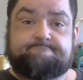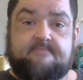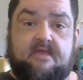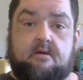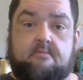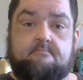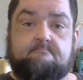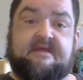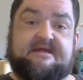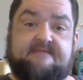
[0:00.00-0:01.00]

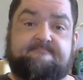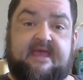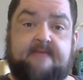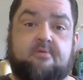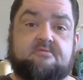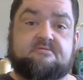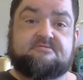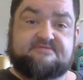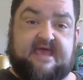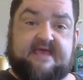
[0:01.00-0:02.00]
many people
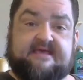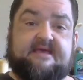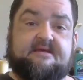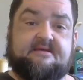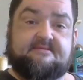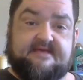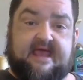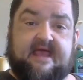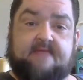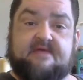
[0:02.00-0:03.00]
taking the
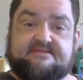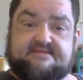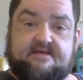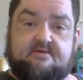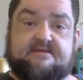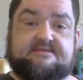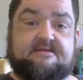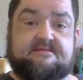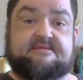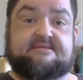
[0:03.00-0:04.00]
game that serious,
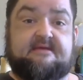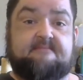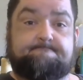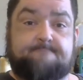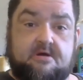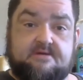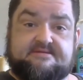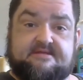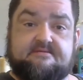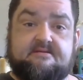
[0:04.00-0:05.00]
at least in
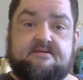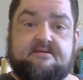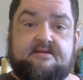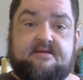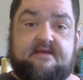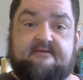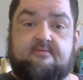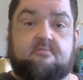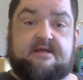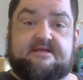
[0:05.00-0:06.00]
person. And
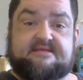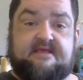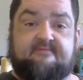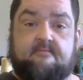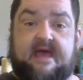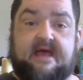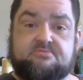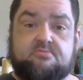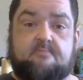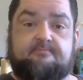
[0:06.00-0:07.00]
from what I see from
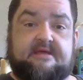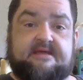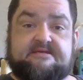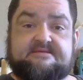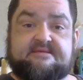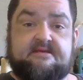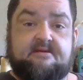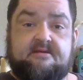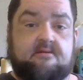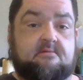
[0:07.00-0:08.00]
actual
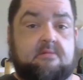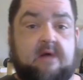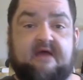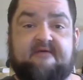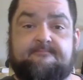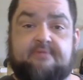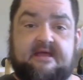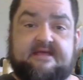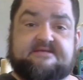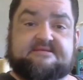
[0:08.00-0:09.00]
plays, live
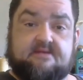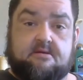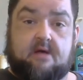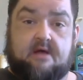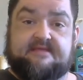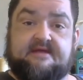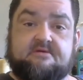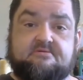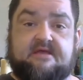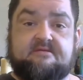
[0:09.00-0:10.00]
plays on the
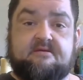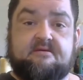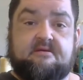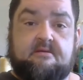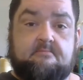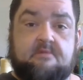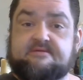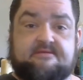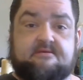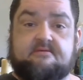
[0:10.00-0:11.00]
internet,
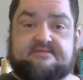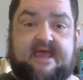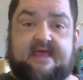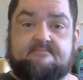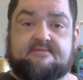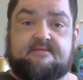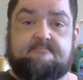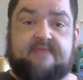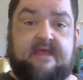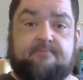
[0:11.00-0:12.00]
most of those games,
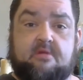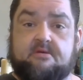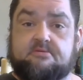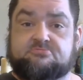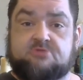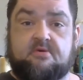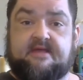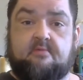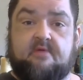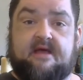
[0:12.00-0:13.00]
people are
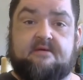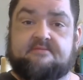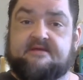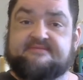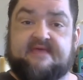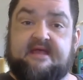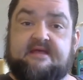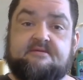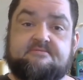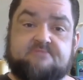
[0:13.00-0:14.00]
joking around like
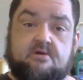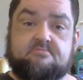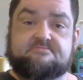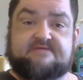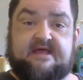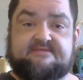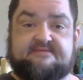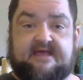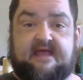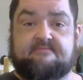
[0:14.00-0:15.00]
they don't take
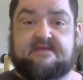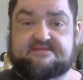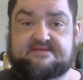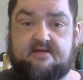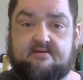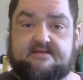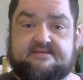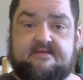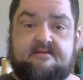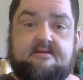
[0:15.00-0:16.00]
the game that
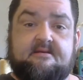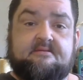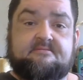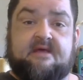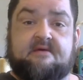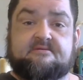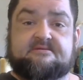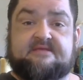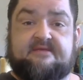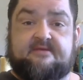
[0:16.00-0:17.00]
serious. Now,
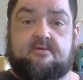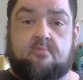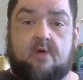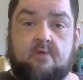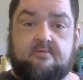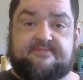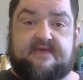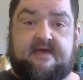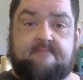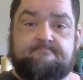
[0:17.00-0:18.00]
there's nothing wrong with
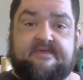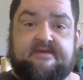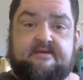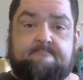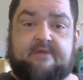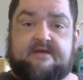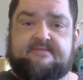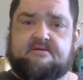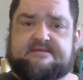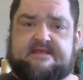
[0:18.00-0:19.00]
that, but
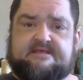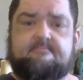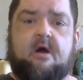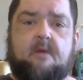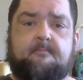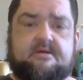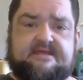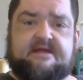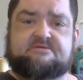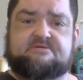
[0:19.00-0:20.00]
there's a small
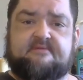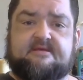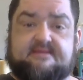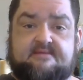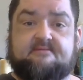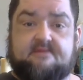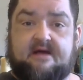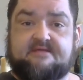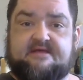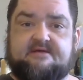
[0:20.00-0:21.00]
percentage of us,
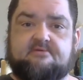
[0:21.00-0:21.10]
content